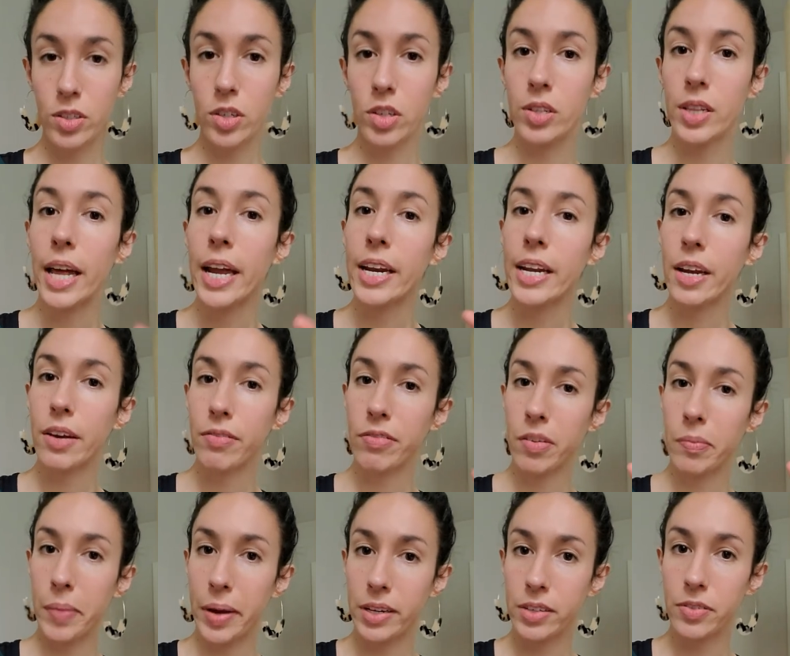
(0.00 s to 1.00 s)
You're letting it
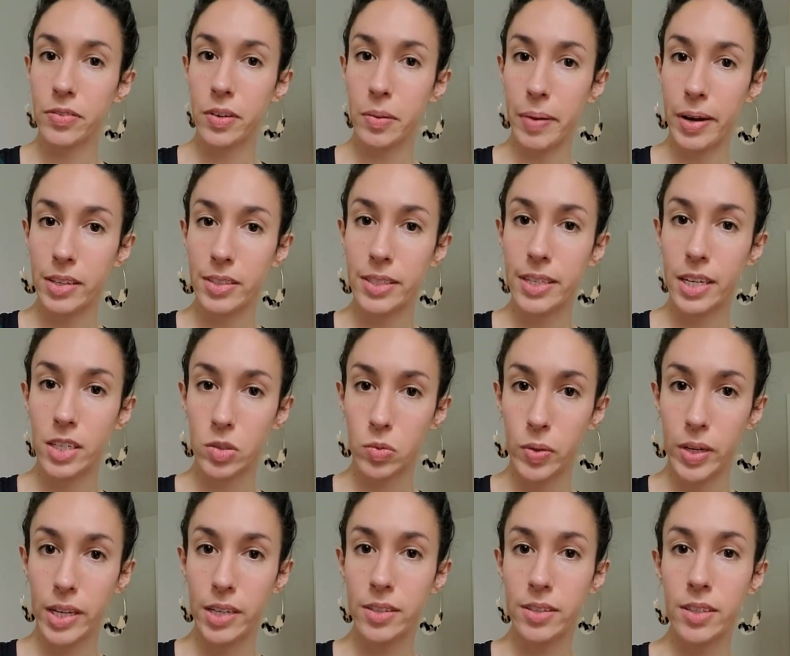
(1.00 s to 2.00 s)
ferment for about six
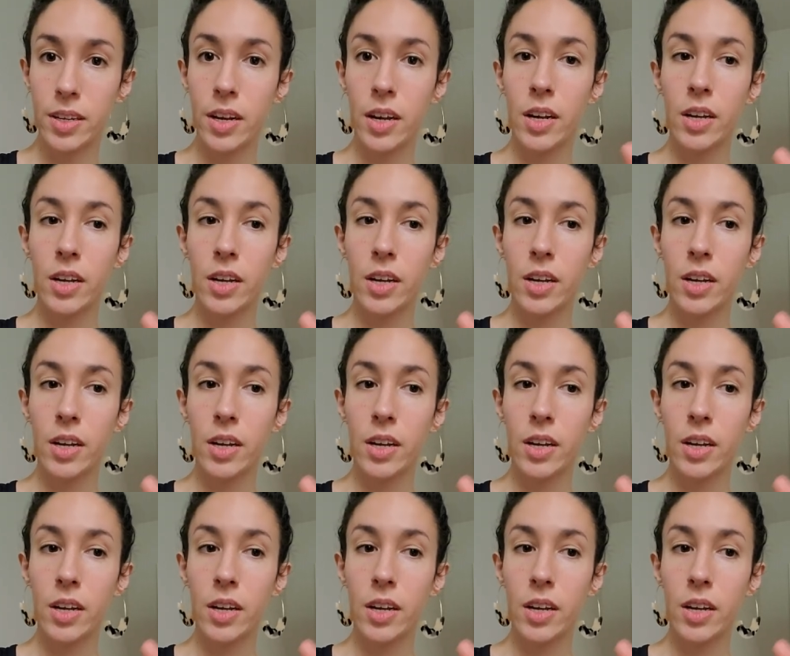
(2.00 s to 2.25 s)
weeks.